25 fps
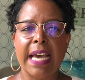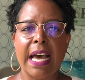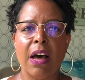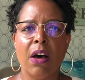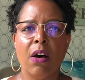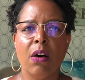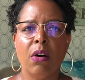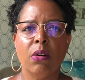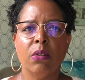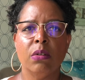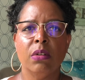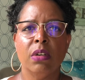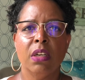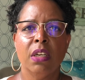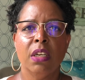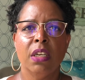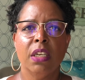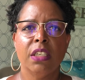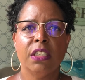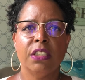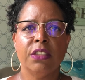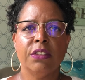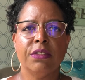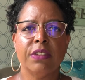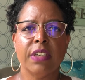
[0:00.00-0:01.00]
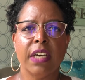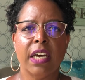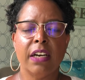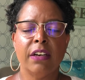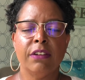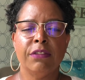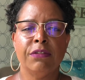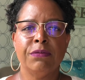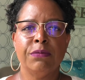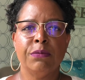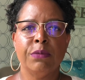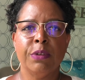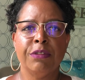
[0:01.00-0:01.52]
out. You've got
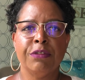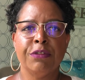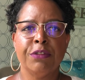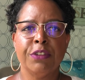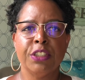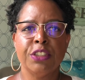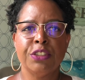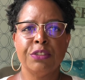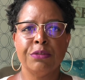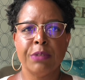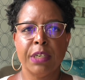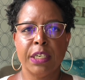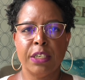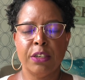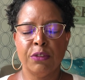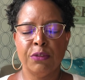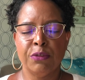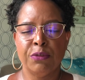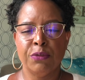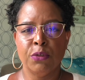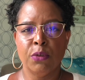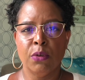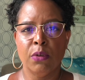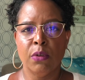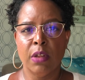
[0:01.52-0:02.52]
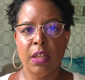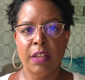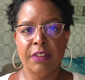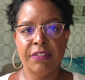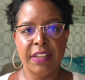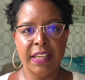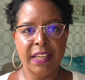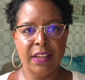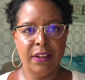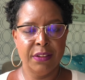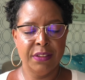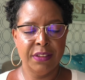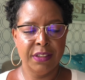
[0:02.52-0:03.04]
a refrigerator full of
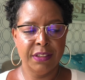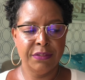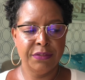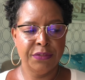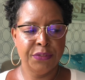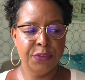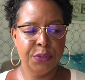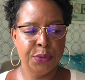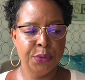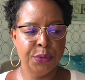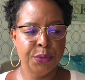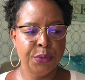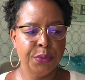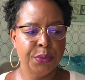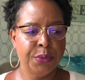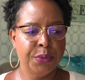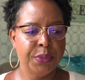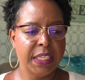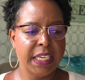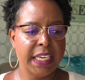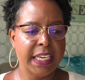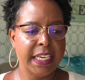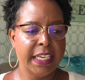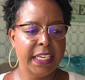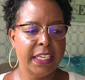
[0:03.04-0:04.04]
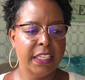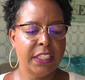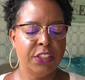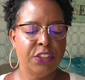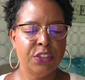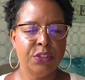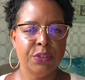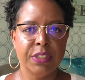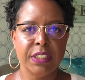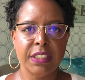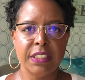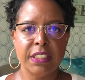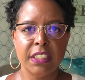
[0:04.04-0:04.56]
healthy food and
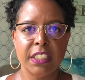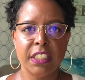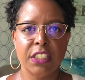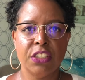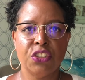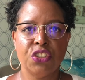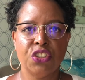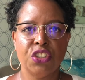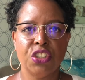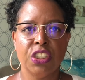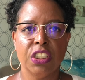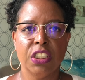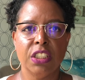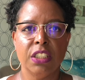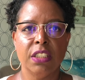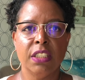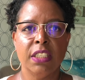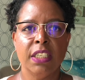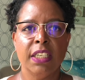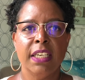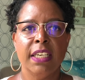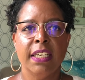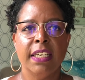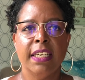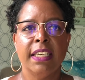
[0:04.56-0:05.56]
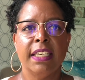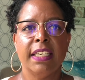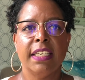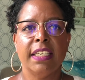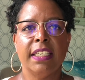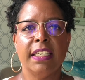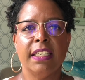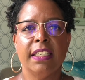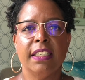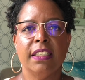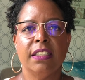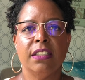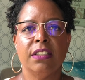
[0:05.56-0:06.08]
your intention
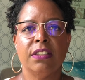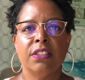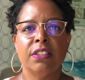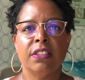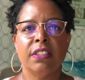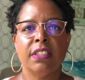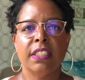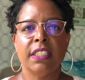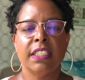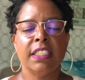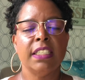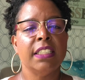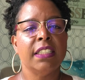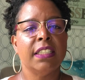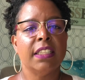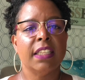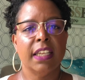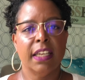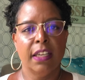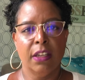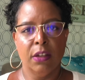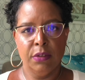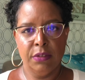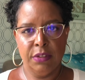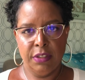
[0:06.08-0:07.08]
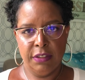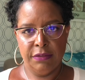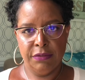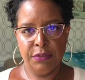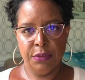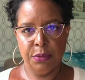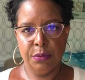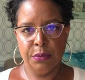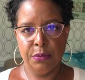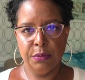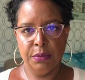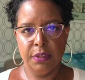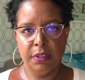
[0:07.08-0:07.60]
is to eat the healthy
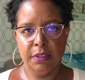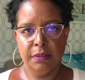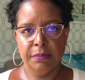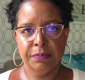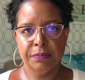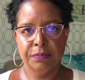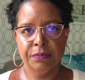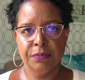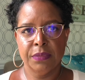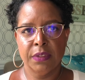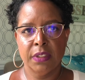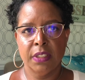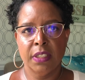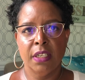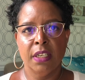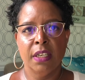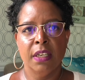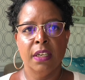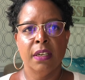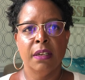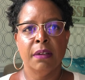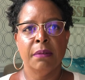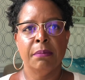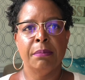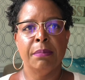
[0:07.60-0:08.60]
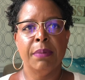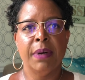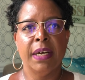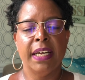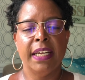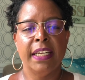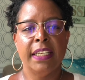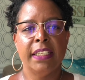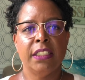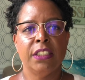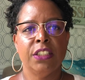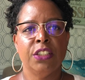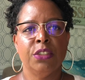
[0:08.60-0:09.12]
food.
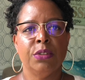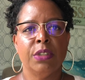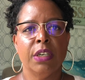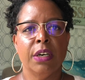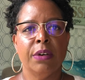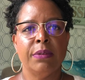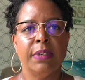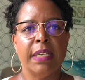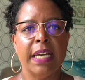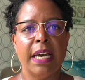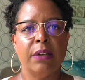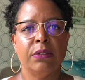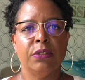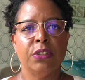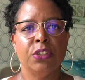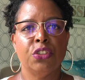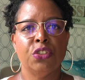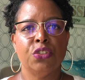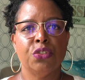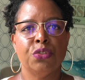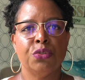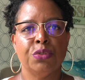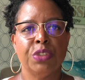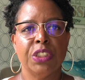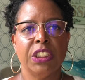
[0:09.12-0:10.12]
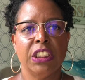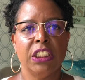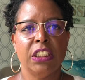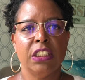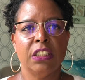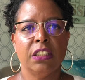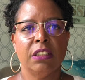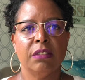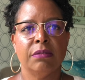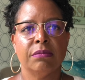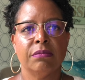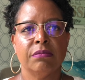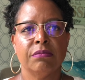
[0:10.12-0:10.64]
But you go down the street,